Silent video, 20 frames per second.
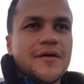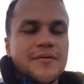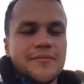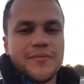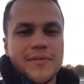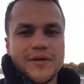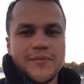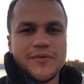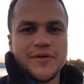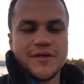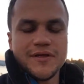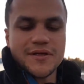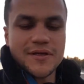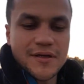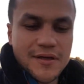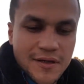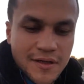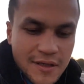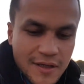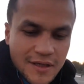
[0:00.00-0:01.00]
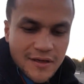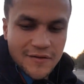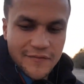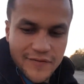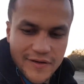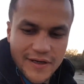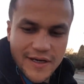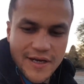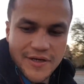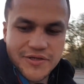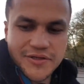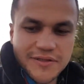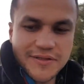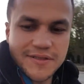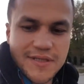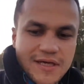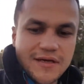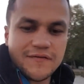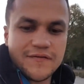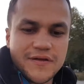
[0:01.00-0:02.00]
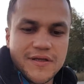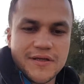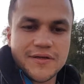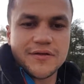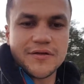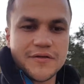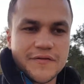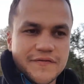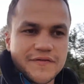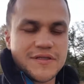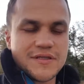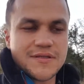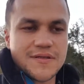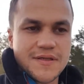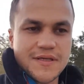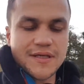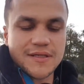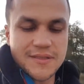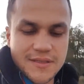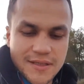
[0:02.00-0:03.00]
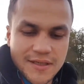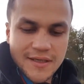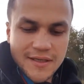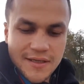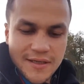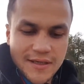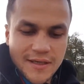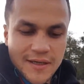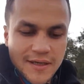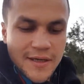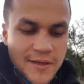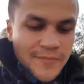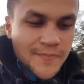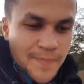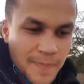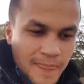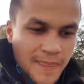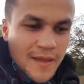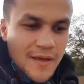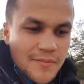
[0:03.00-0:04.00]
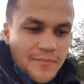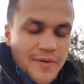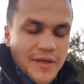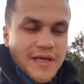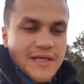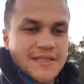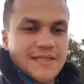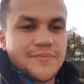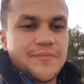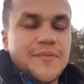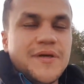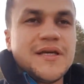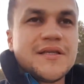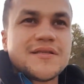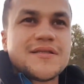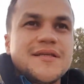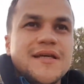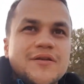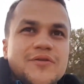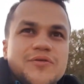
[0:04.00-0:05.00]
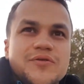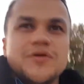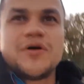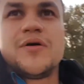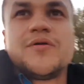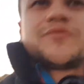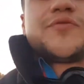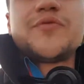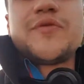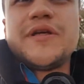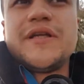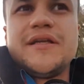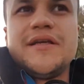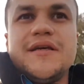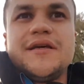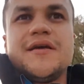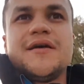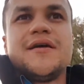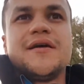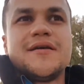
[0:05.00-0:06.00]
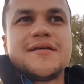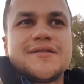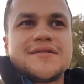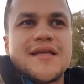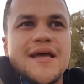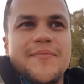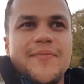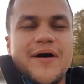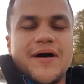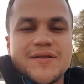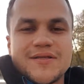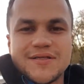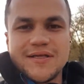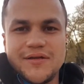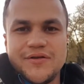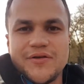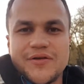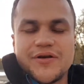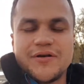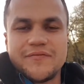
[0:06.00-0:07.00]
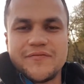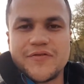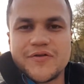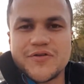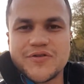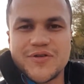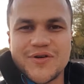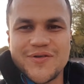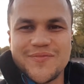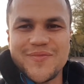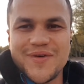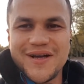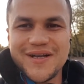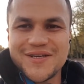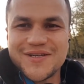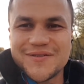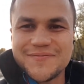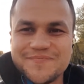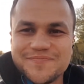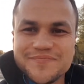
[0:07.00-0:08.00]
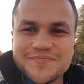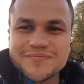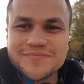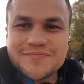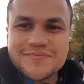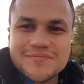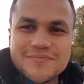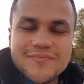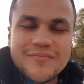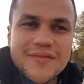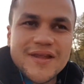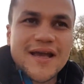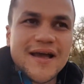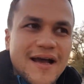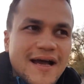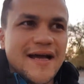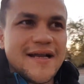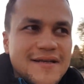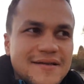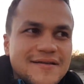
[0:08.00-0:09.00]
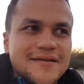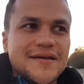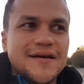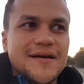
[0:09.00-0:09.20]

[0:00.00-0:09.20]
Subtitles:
maybe financial safety and all of these things. Because it means that you don't really step outside your comfort zone much. And